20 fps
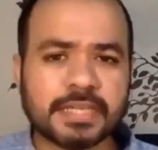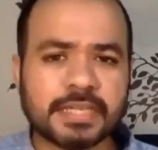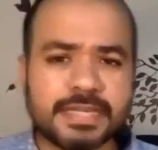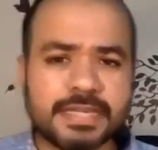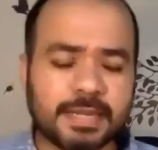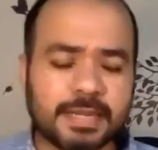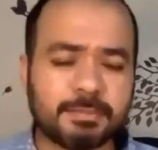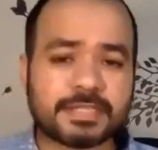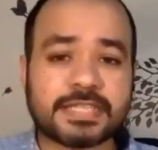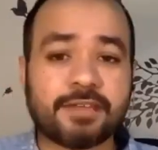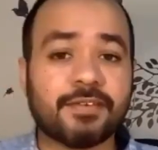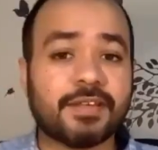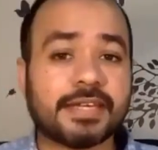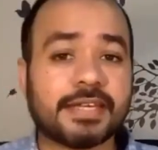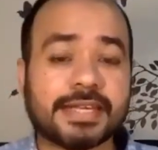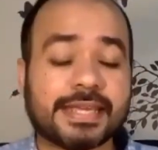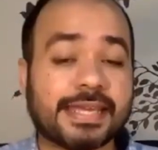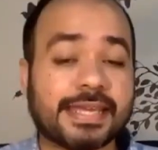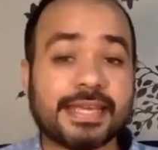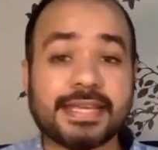Number
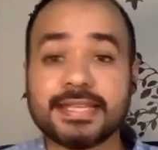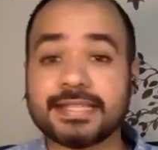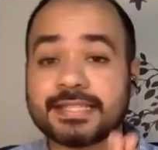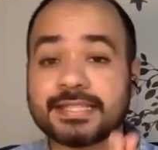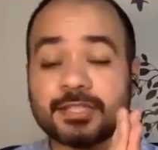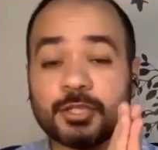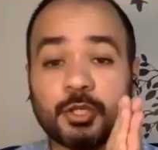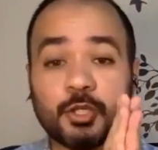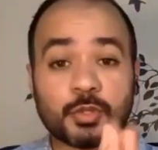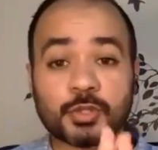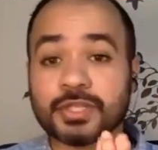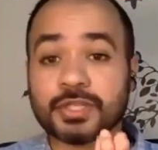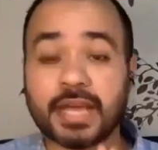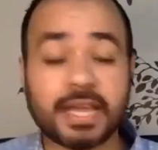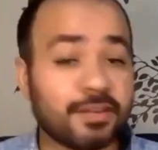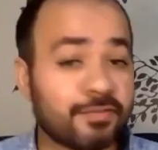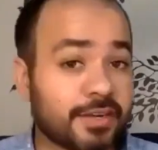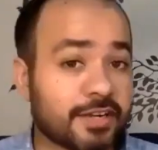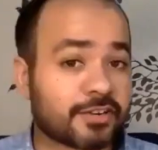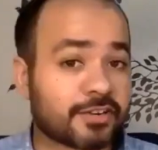7 is to use
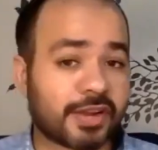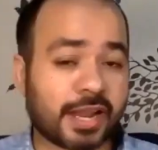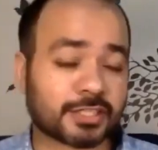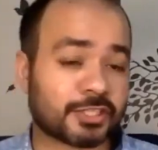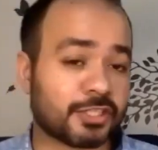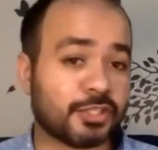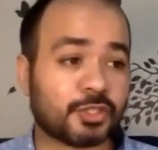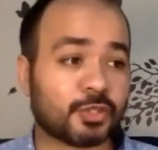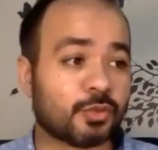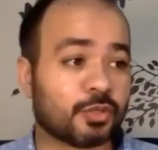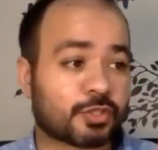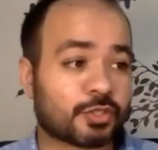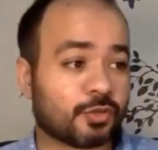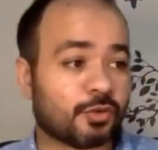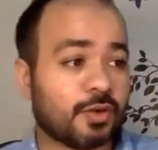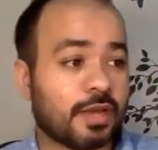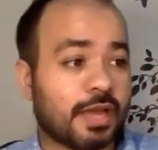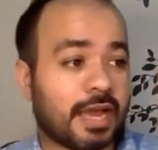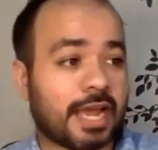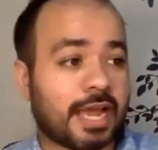live interaction tools.
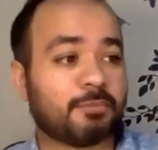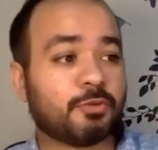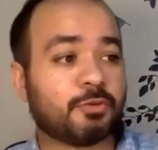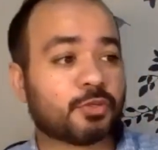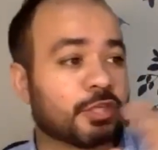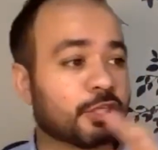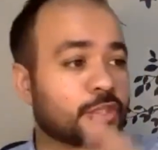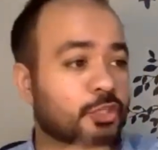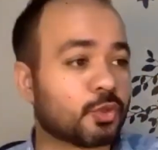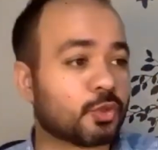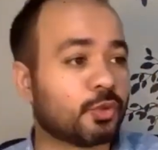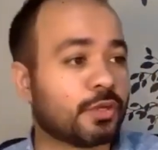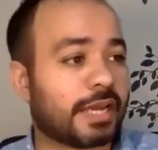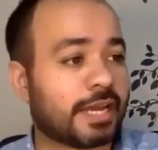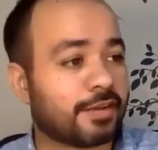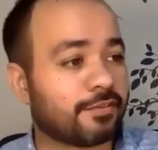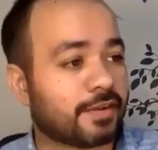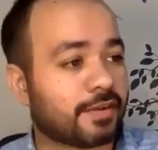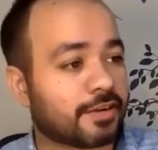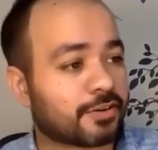So I'm using 2
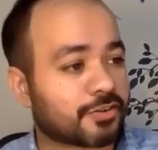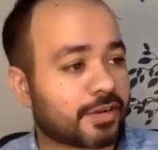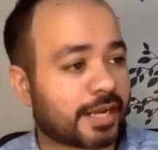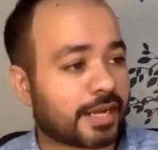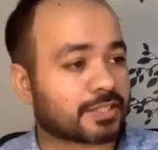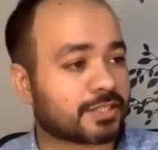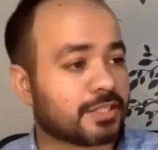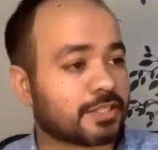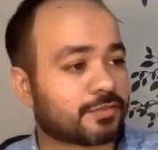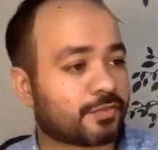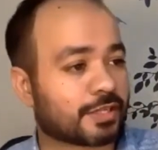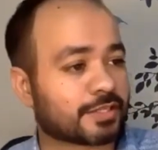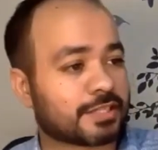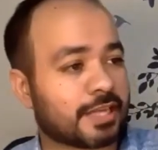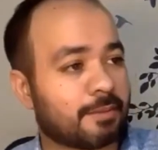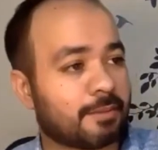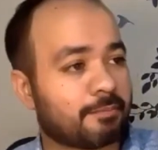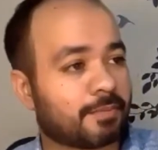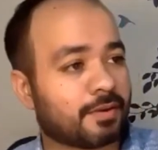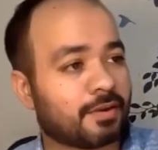live interactions. For
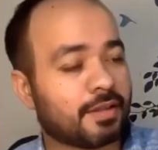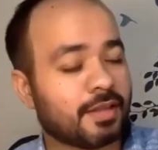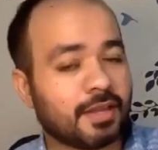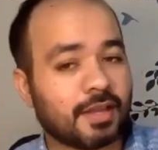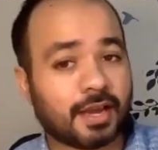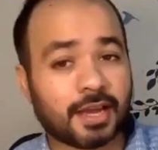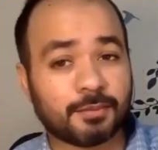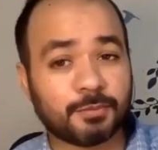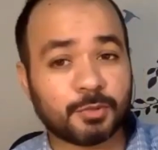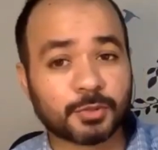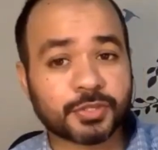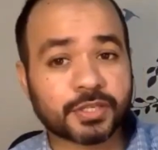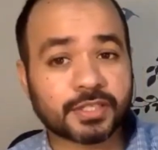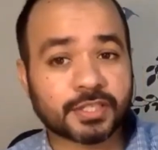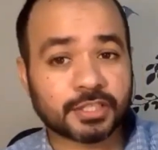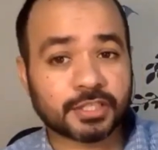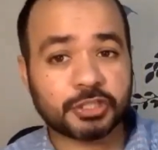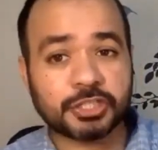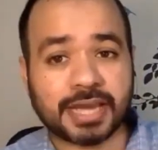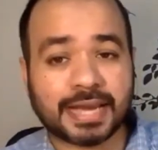example, I'm using
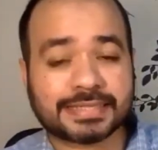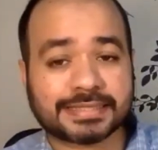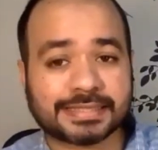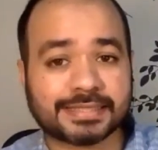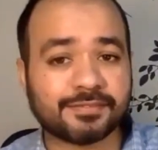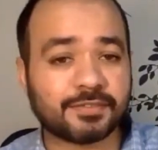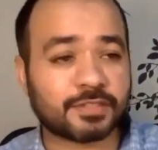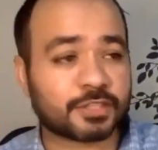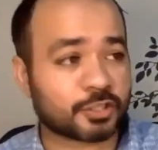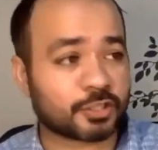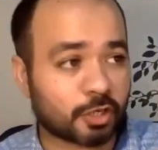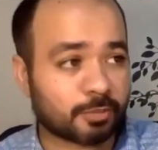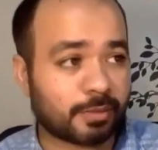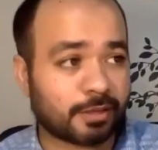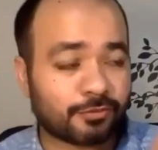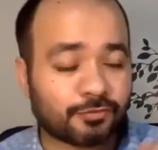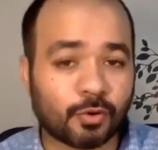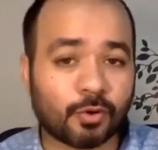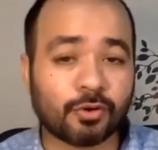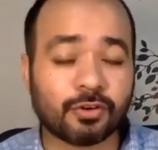the chat, which is on my
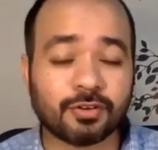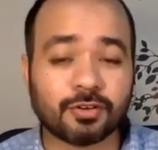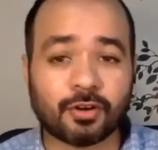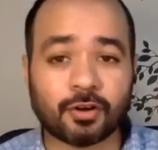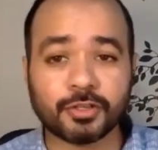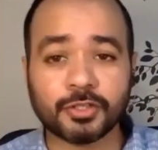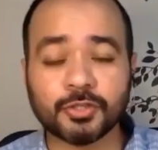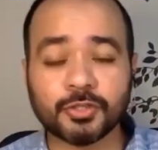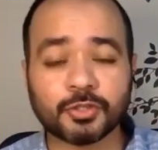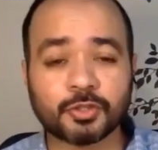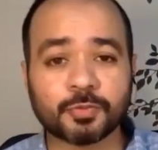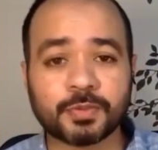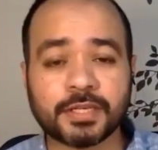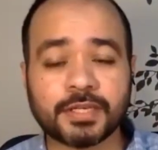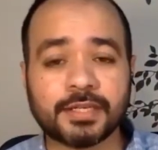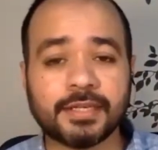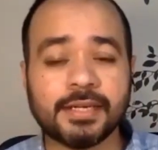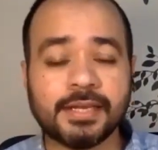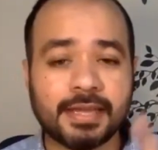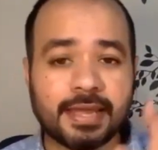phone on YouTube
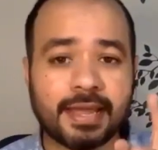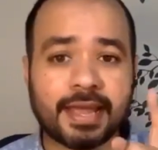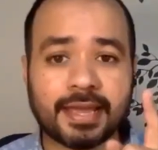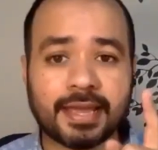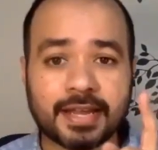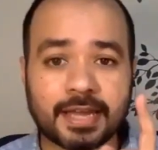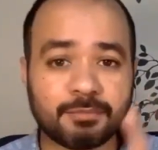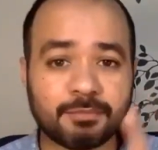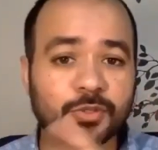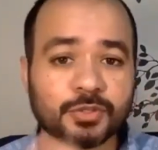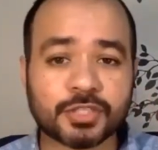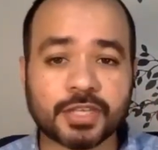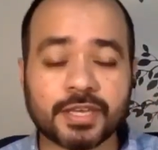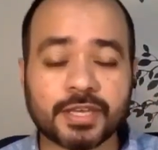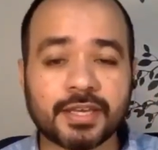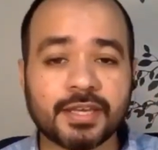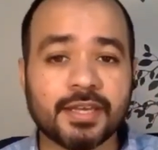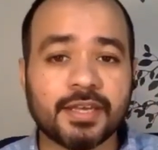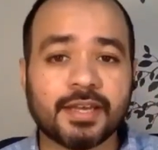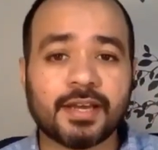here, and I'm
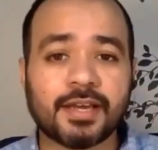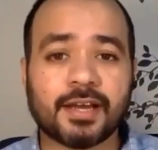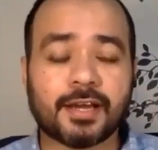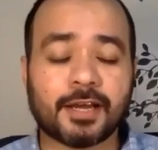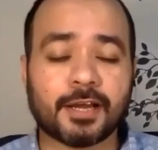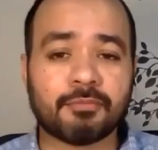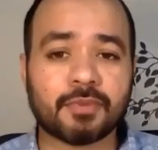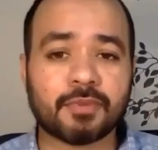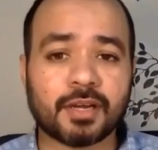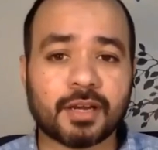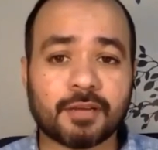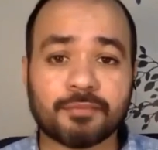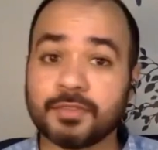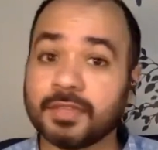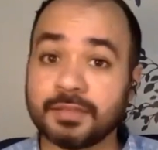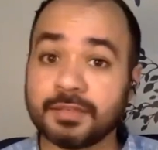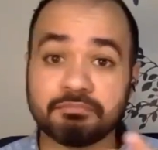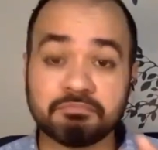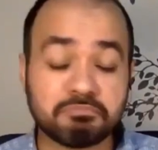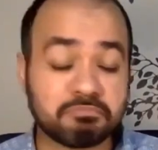using
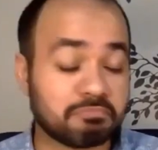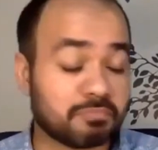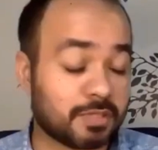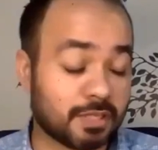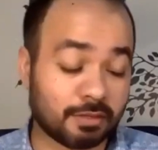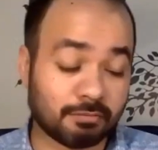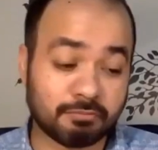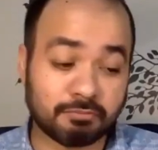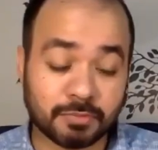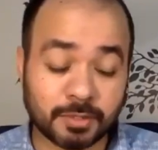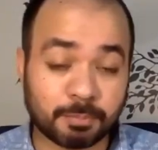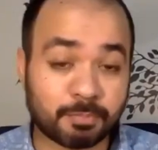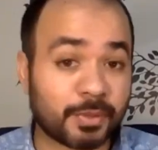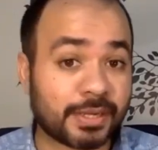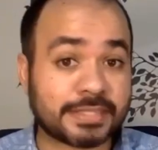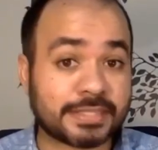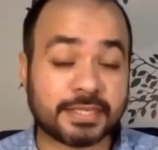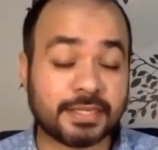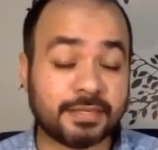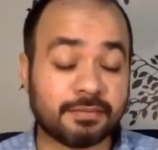the
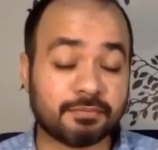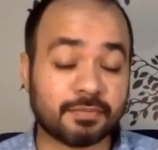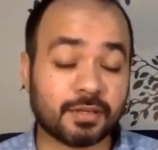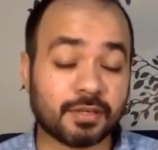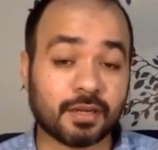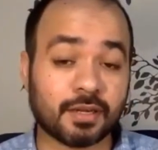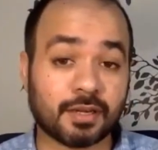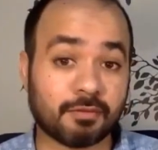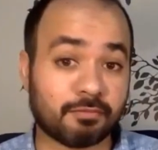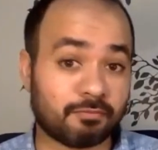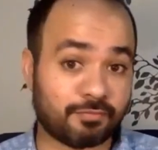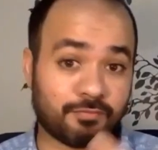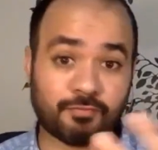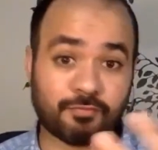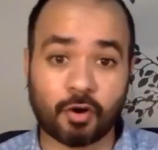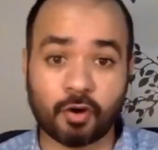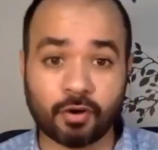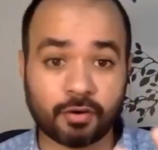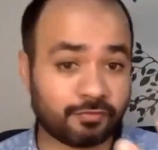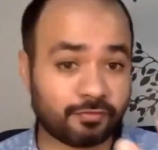Prezi
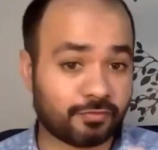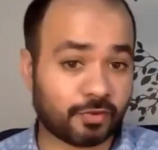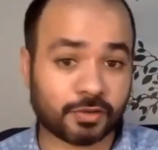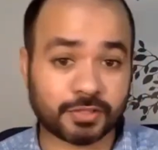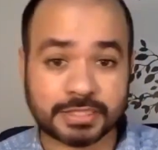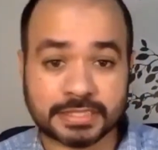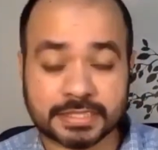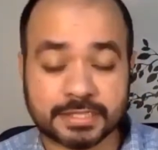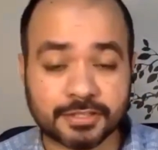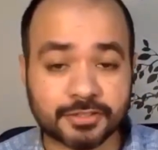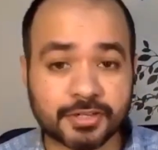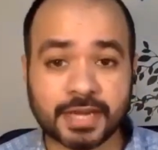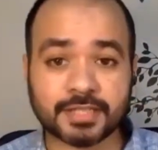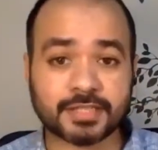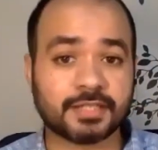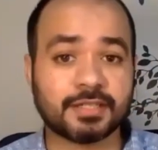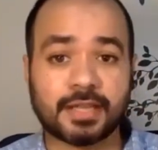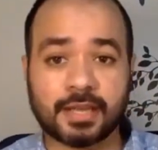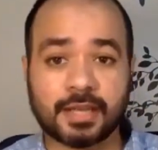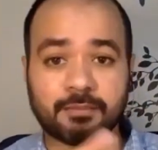for this
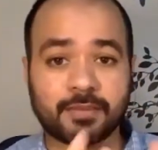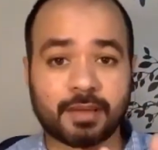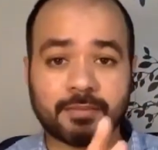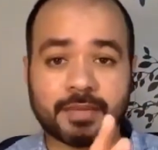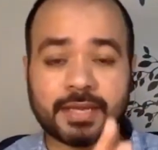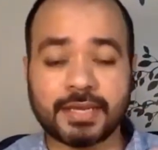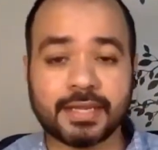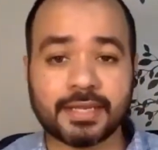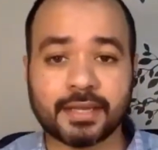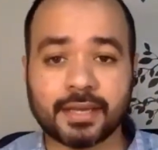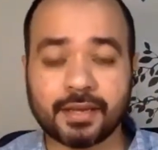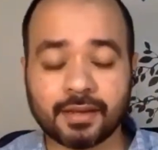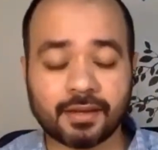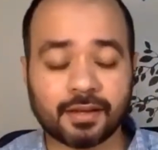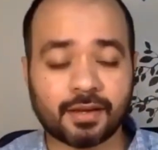interaction. I'm getting,